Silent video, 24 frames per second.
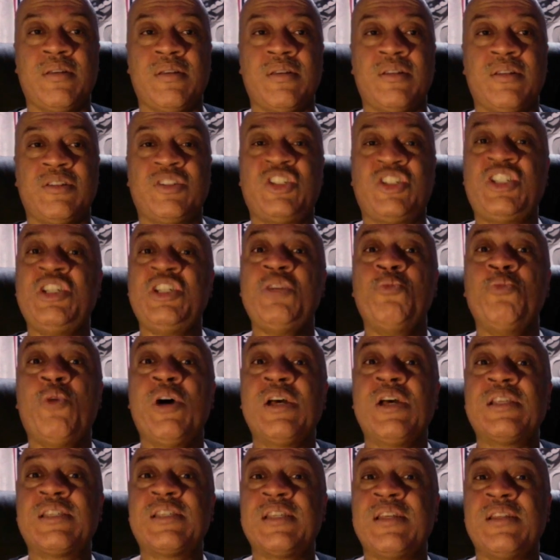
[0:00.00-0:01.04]
she
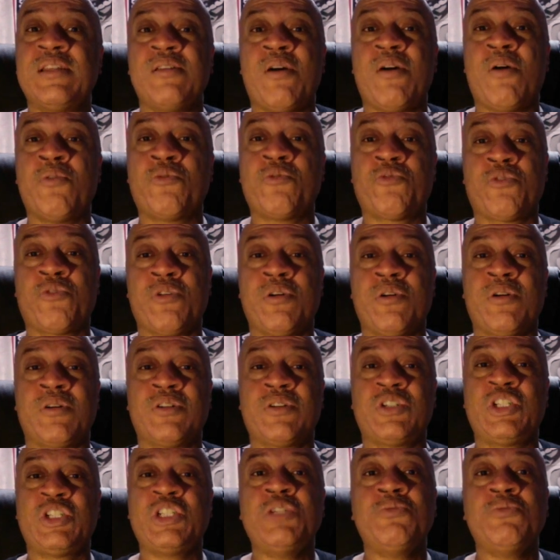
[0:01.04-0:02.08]
wasn't on drugs.
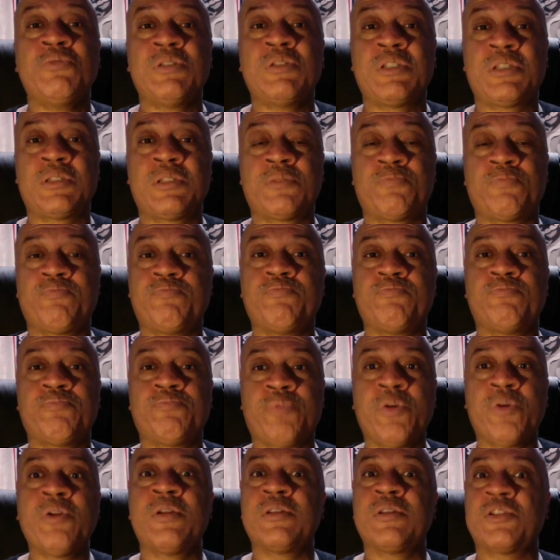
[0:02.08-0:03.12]
She was
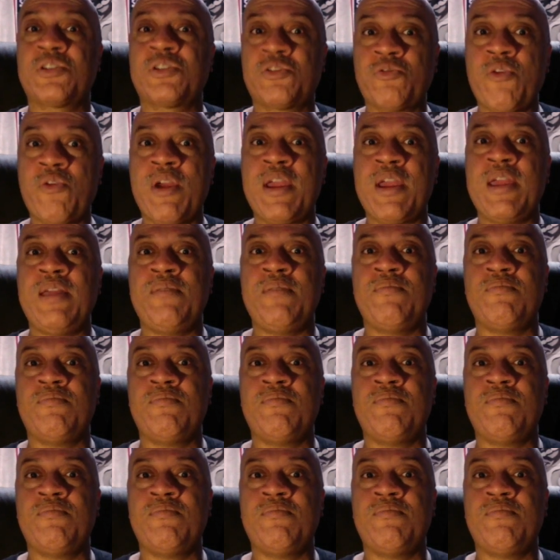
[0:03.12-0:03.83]
pretty straight,